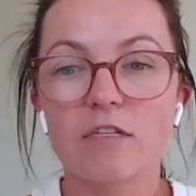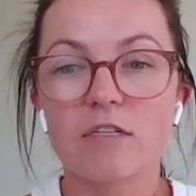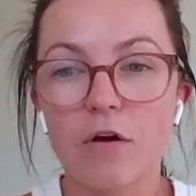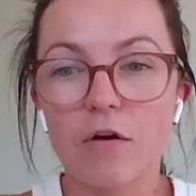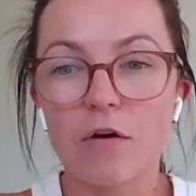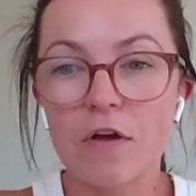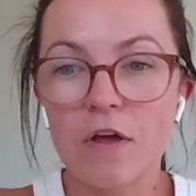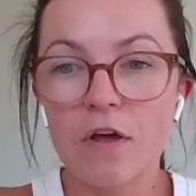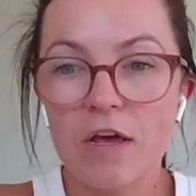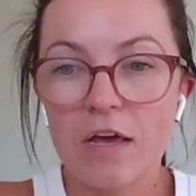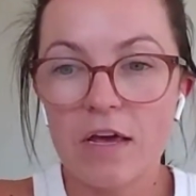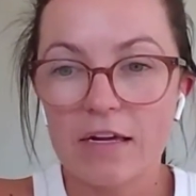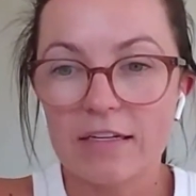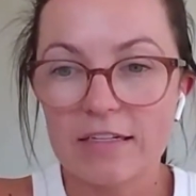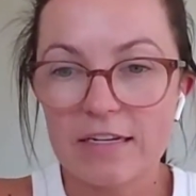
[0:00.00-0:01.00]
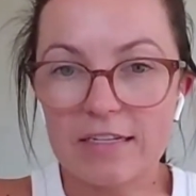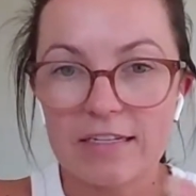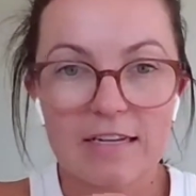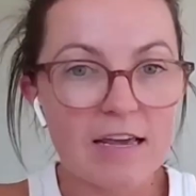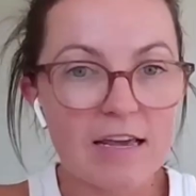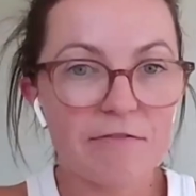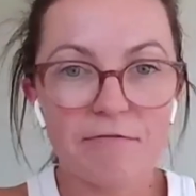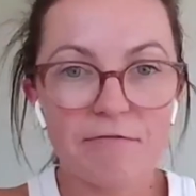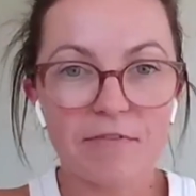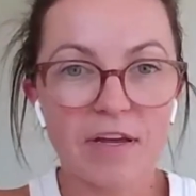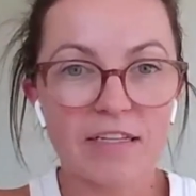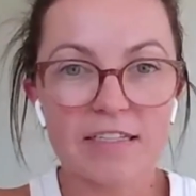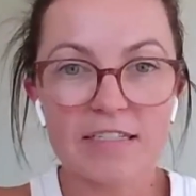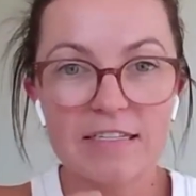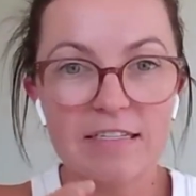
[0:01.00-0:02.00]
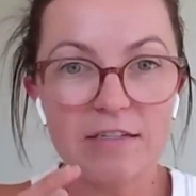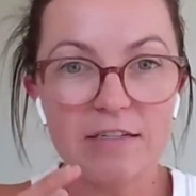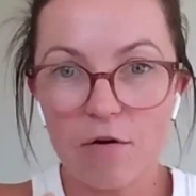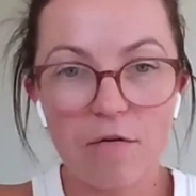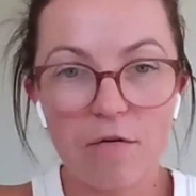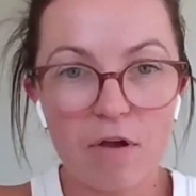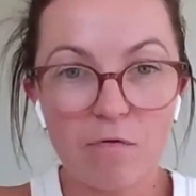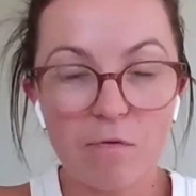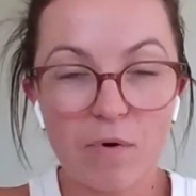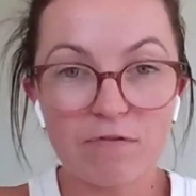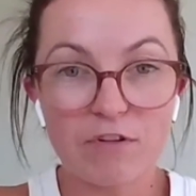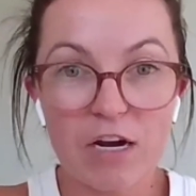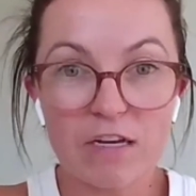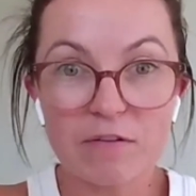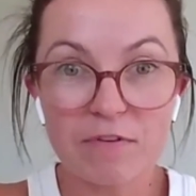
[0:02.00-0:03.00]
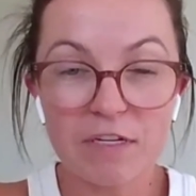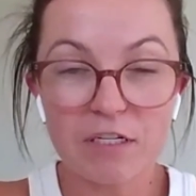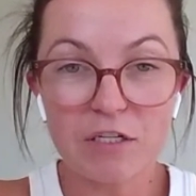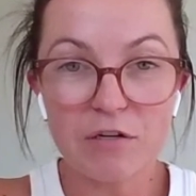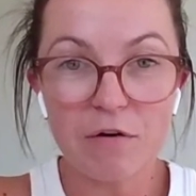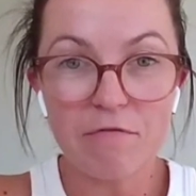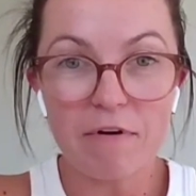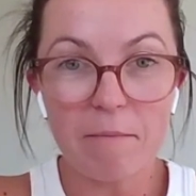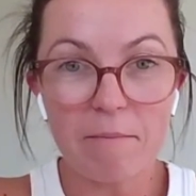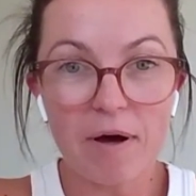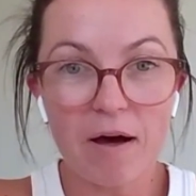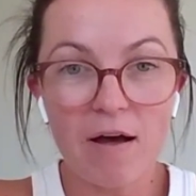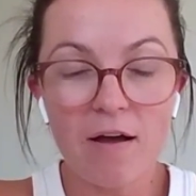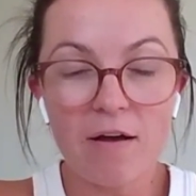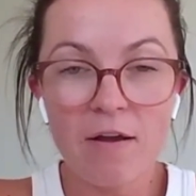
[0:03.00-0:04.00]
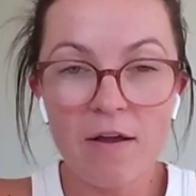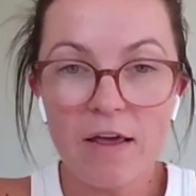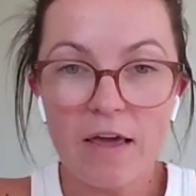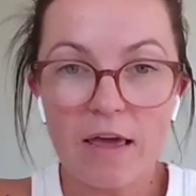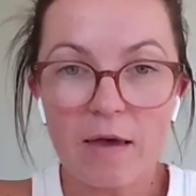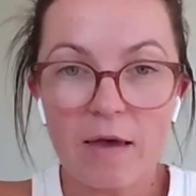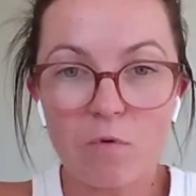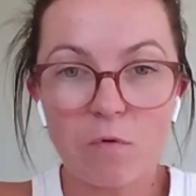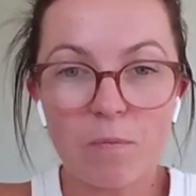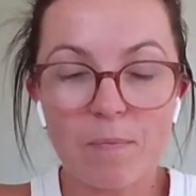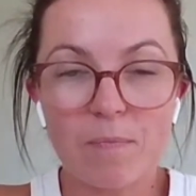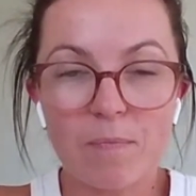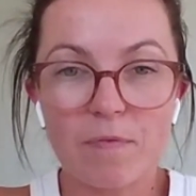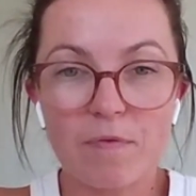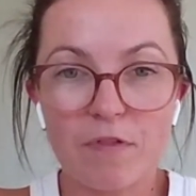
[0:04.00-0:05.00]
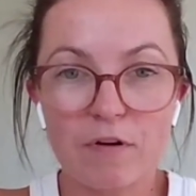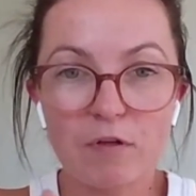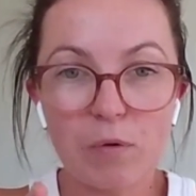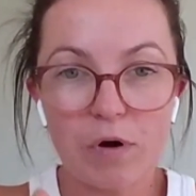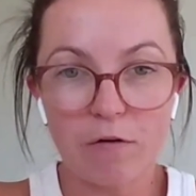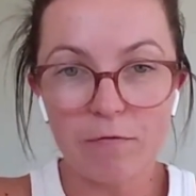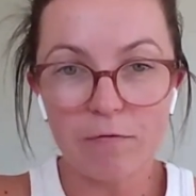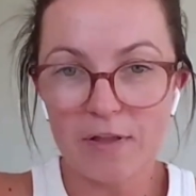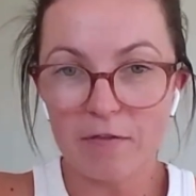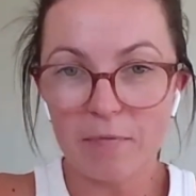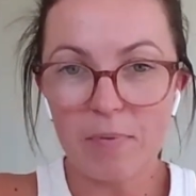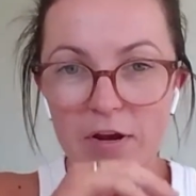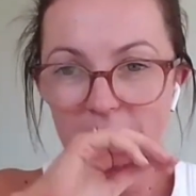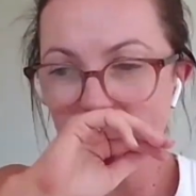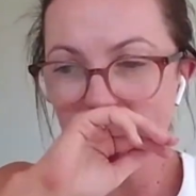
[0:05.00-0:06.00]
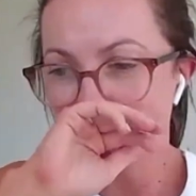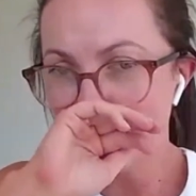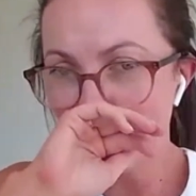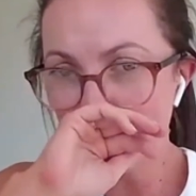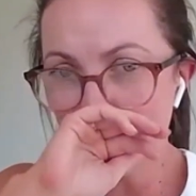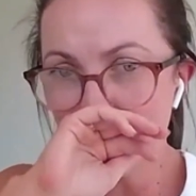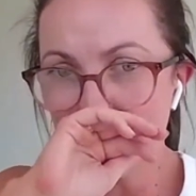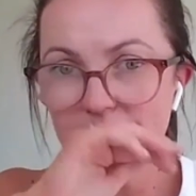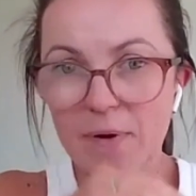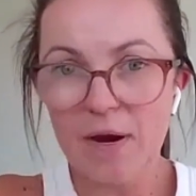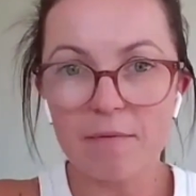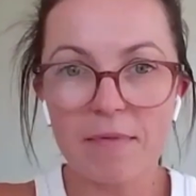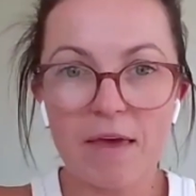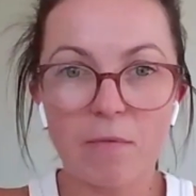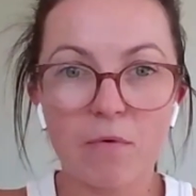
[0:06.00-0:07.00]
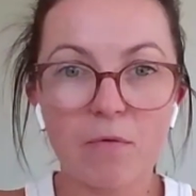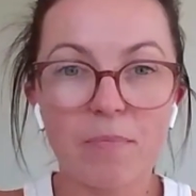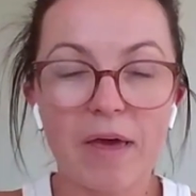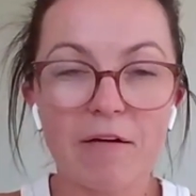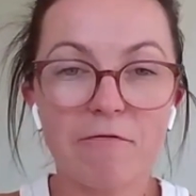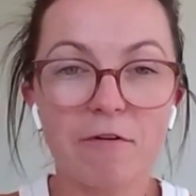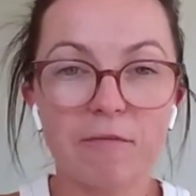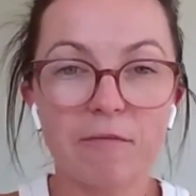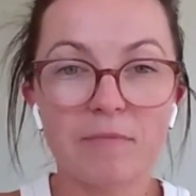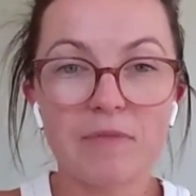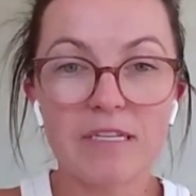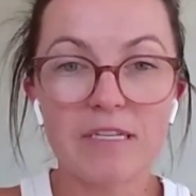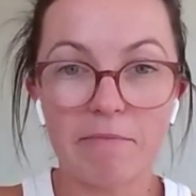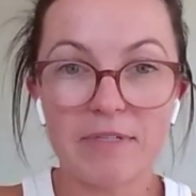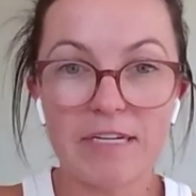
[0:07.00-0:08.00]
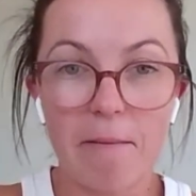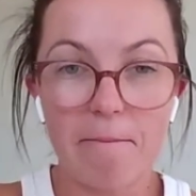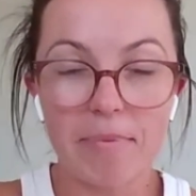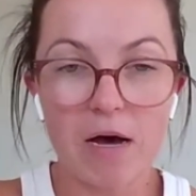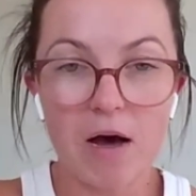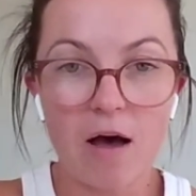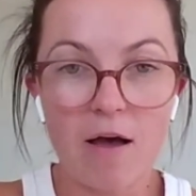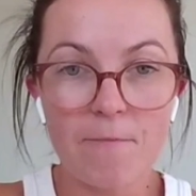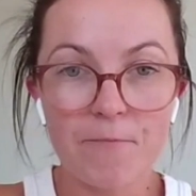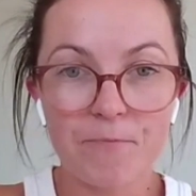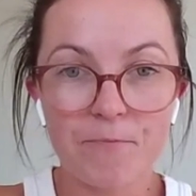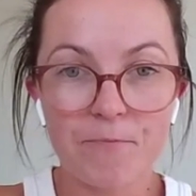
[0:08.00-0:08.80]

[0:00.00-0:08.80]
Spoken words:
So if we've just finished November, the 12-month period, pardon me, will be from September.